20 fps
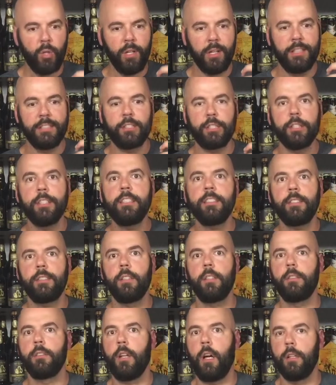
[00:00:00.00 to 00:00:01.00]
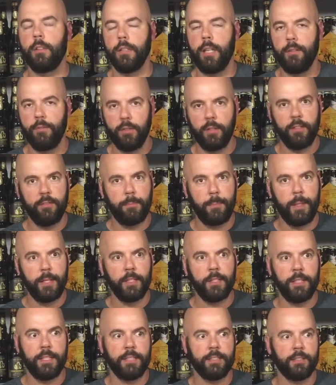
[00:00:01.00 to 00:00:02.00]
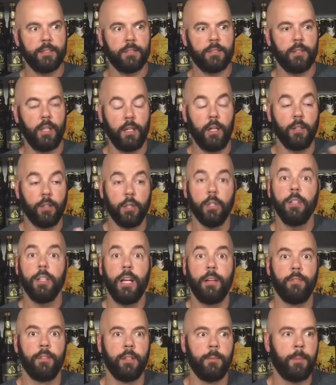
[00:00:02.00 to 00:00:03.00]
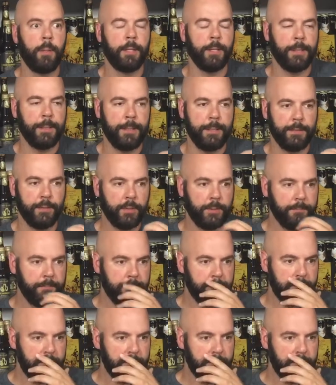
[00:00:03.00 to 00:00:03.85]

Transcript: because there is still a level of bitterness, a good level of bitterness.